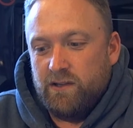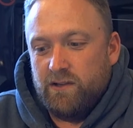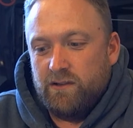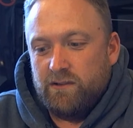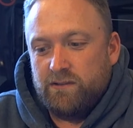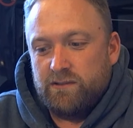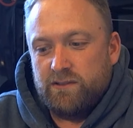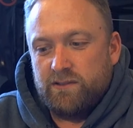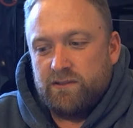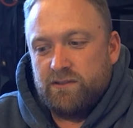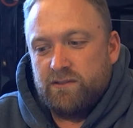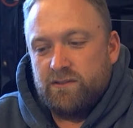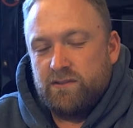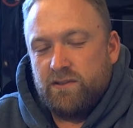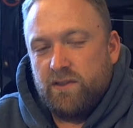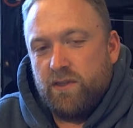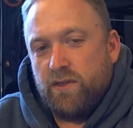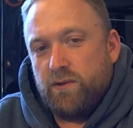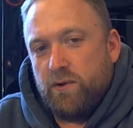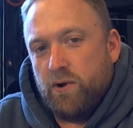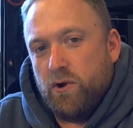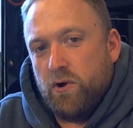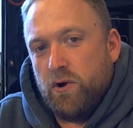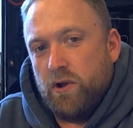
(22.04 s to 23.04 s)
just
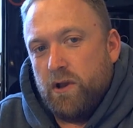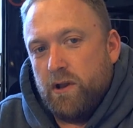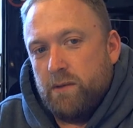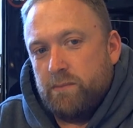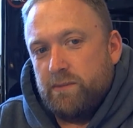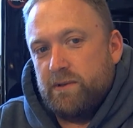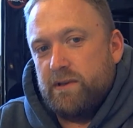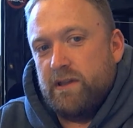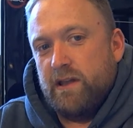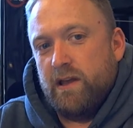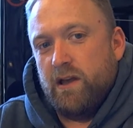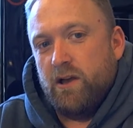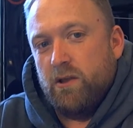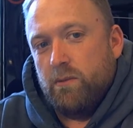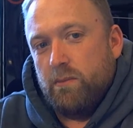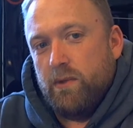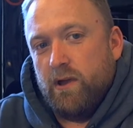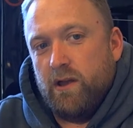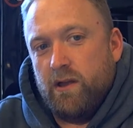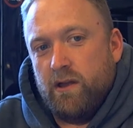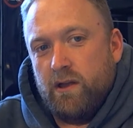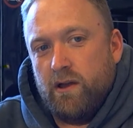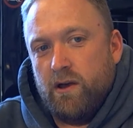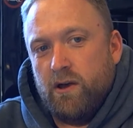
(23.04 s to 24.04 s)
throwing up and down
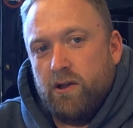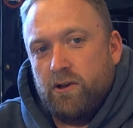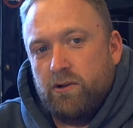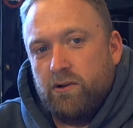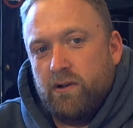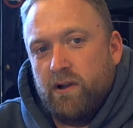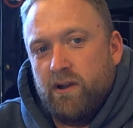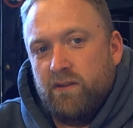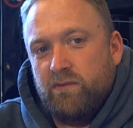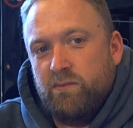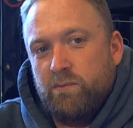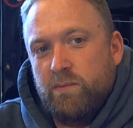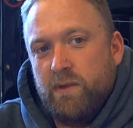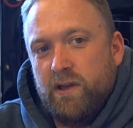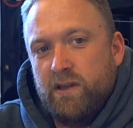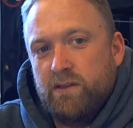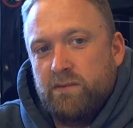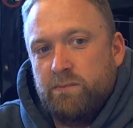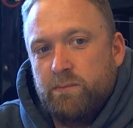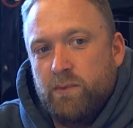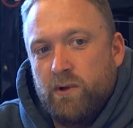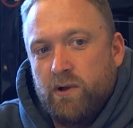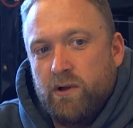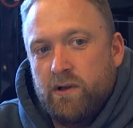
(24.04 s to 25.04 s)
my autographed
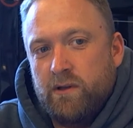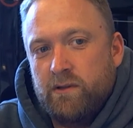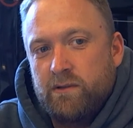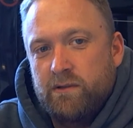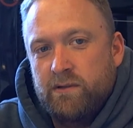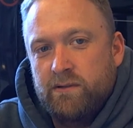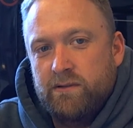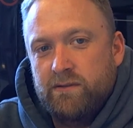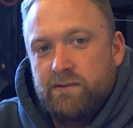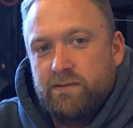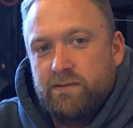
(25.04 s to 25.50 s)
baseball